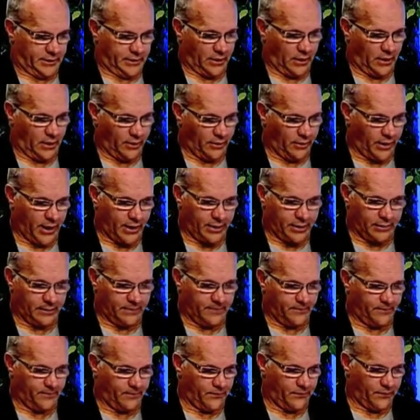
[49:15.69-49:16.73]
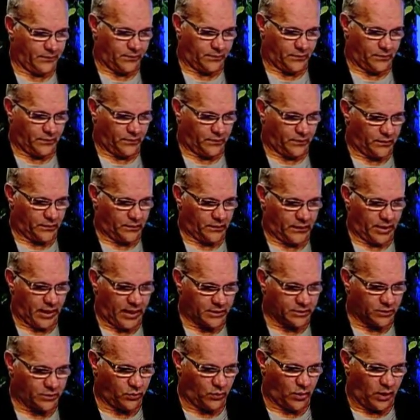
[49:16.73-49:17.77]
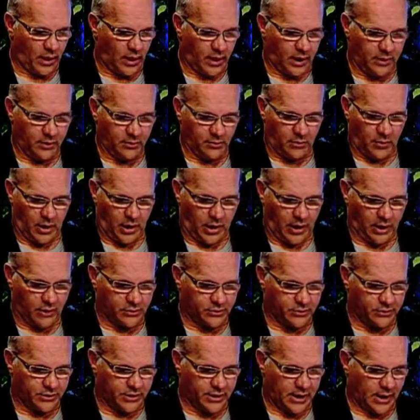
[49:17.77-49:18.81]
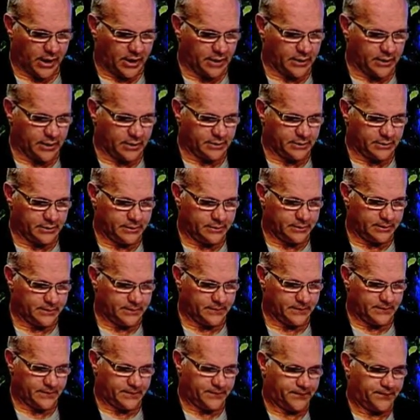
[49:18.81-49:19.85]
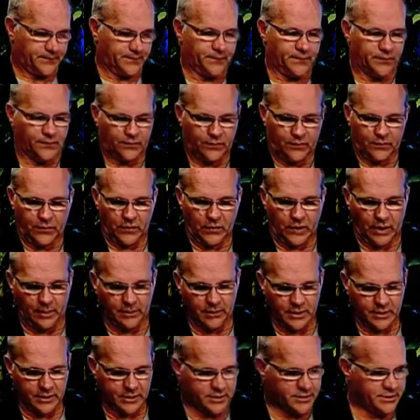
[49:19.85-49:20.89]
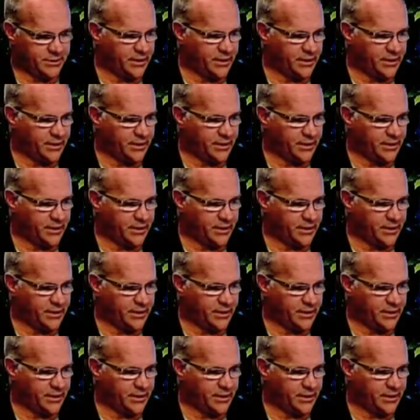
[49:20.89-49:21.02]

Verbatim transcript: All right. That's why my understanding, I mean, this